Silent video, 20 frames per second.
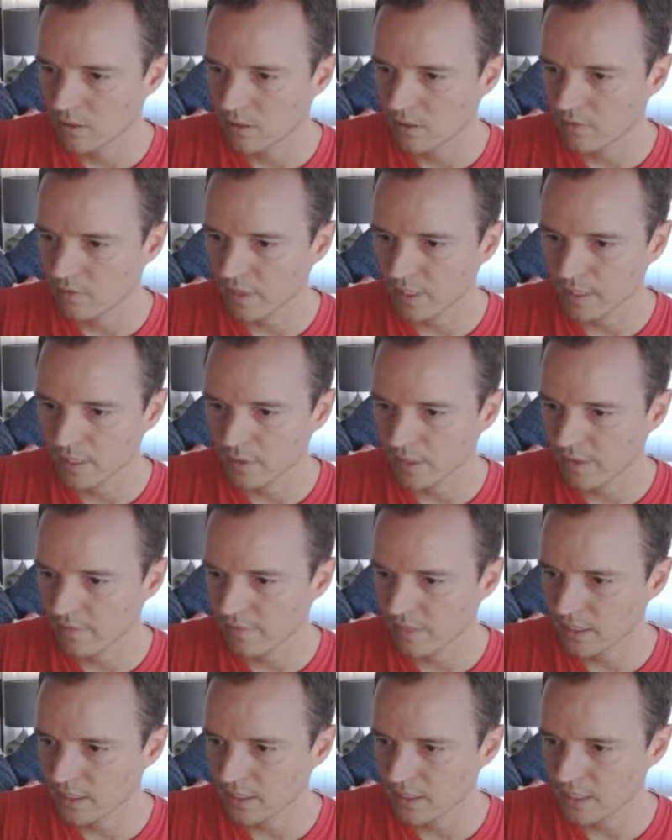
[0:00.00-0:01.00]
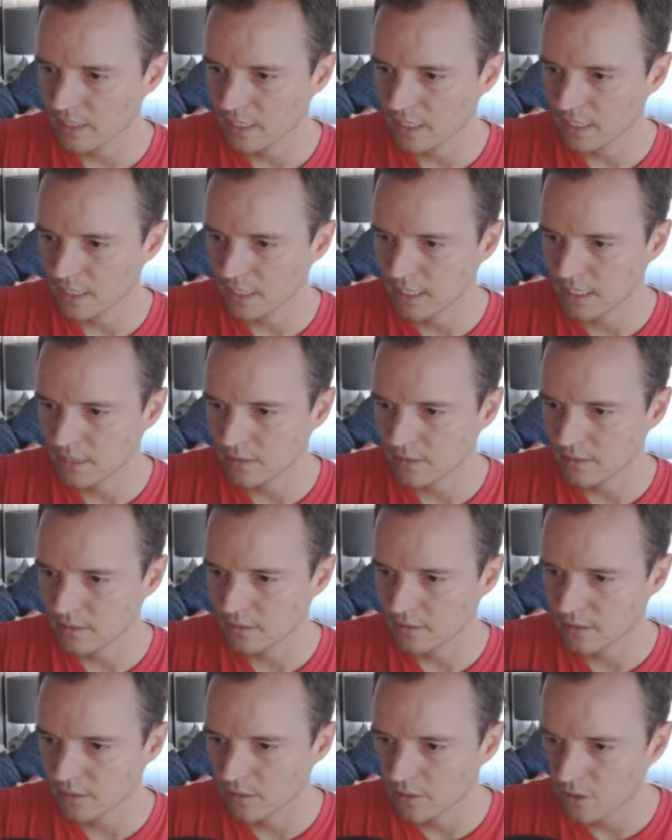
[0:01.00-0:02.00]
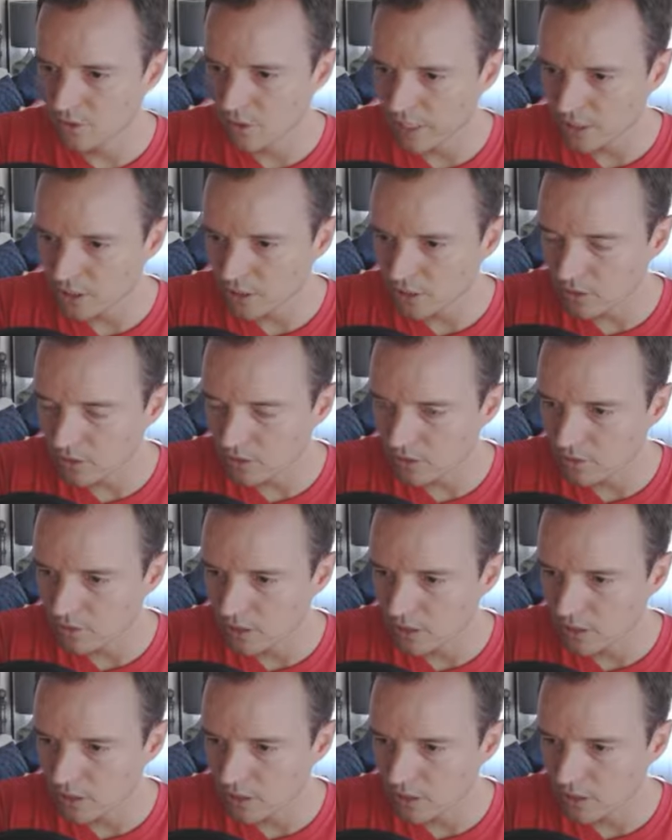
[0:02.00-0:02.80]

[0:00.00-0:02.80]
if I do have a detailed directional.